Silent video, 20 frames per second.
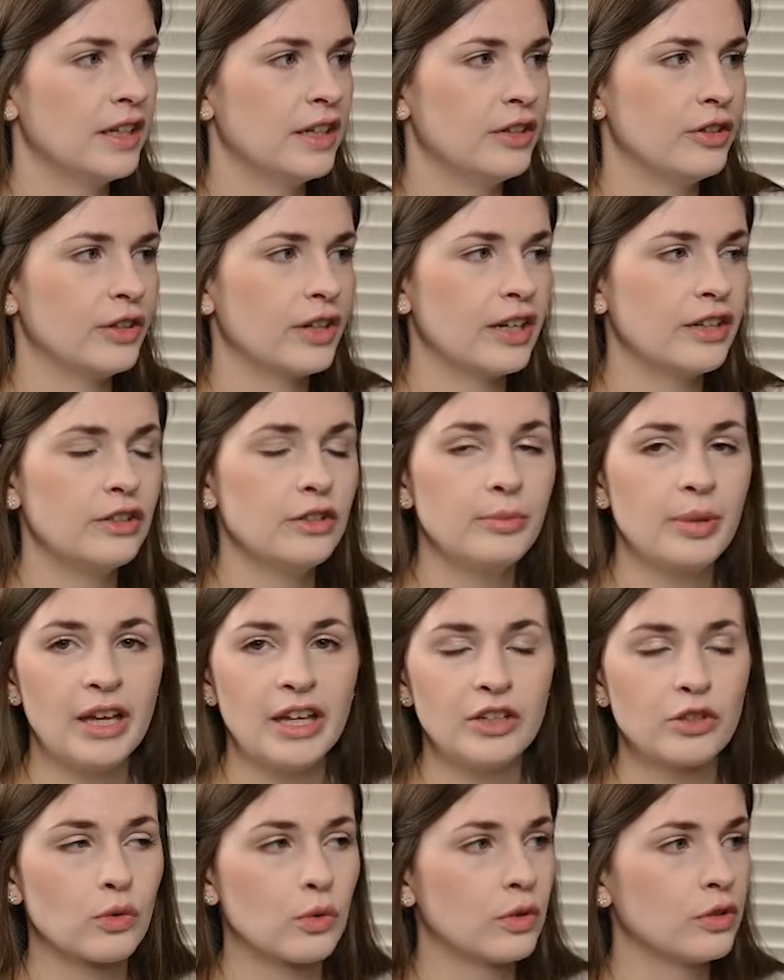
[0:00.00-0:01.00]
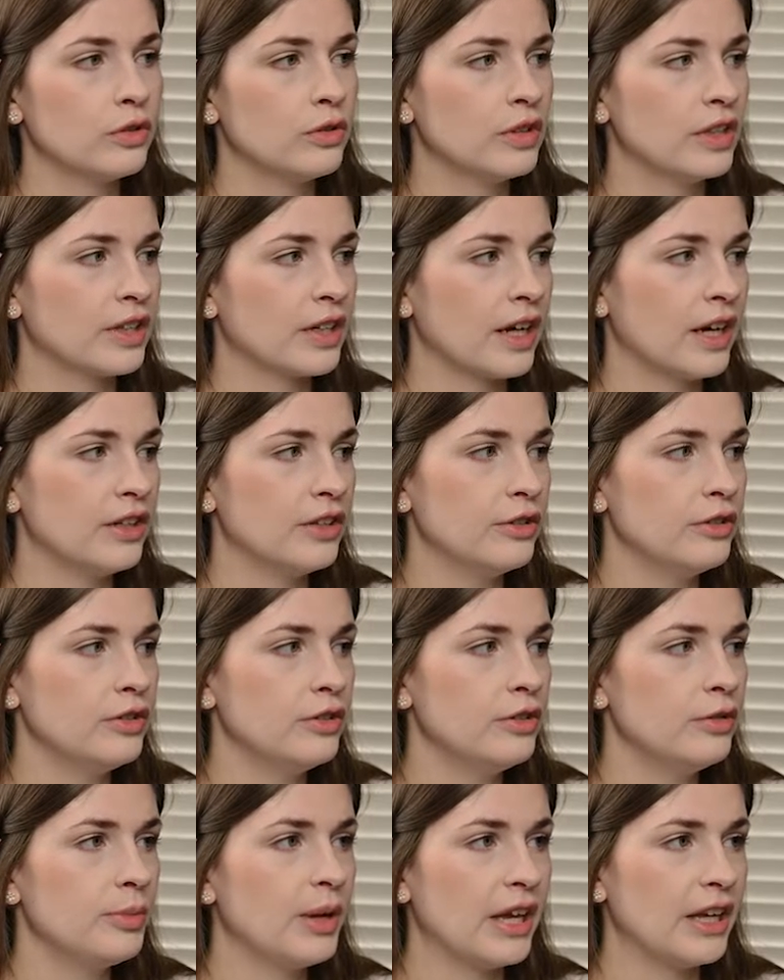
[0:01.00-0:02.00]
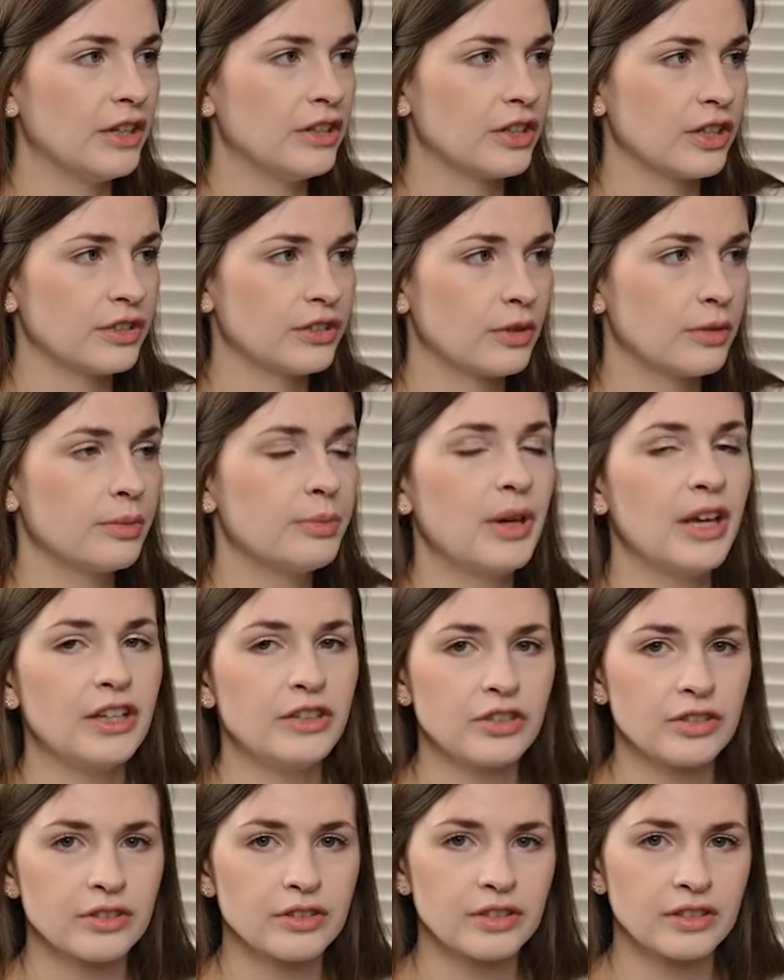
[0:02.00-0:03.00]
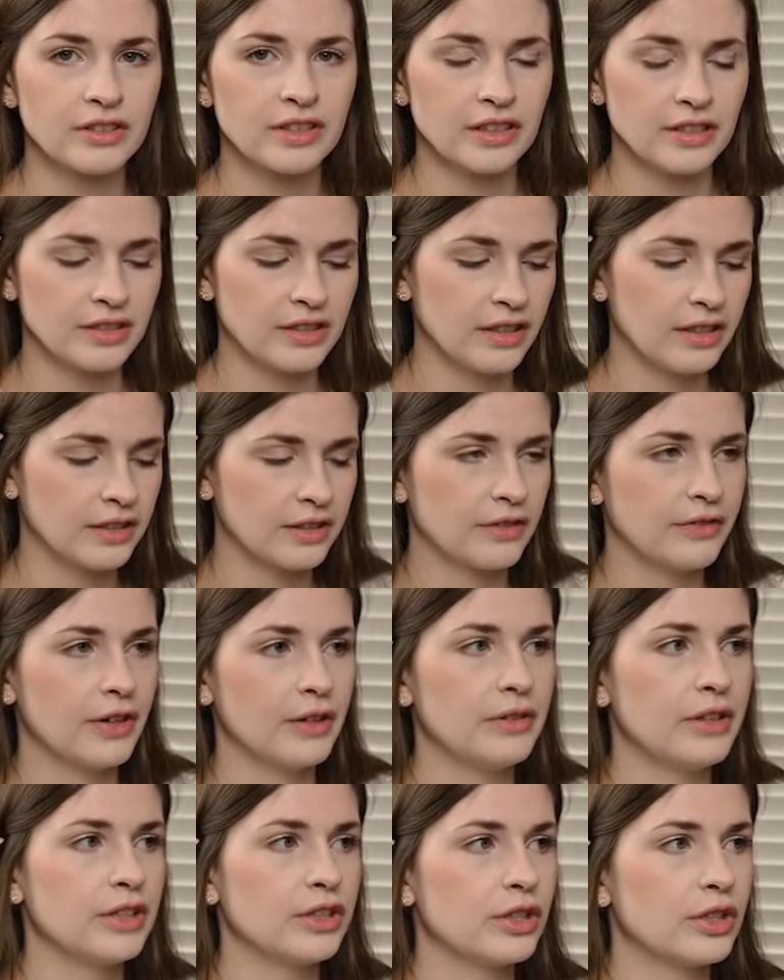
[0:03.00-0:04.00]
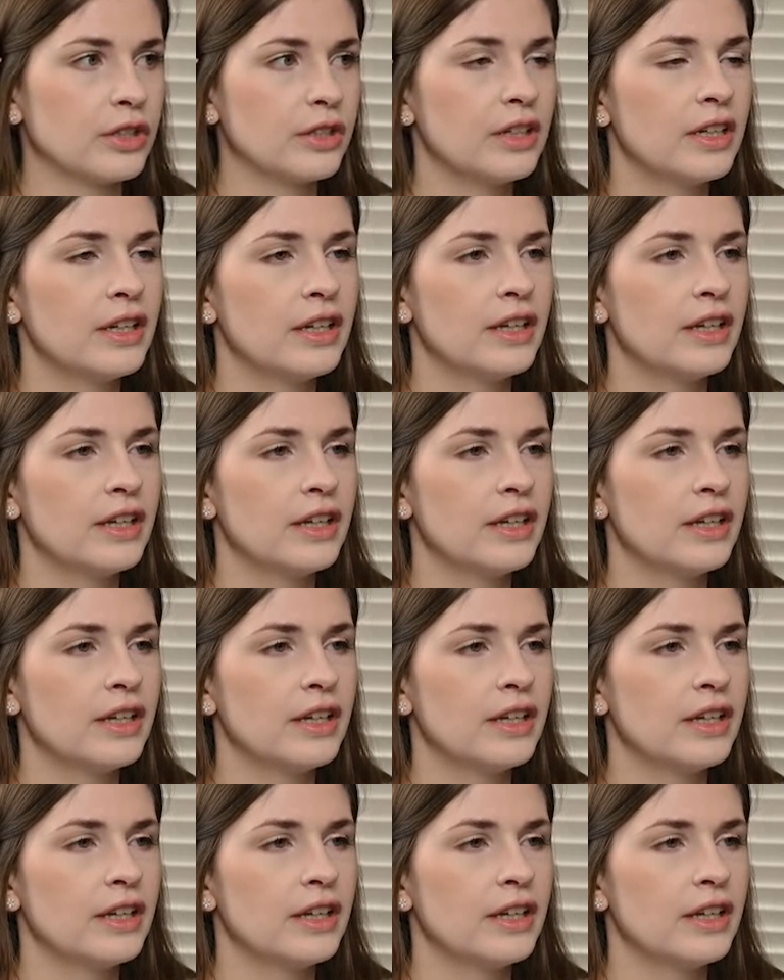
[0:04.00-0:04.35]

You can add a new page or new link. I do new page. I start with pages because that's like the foundation.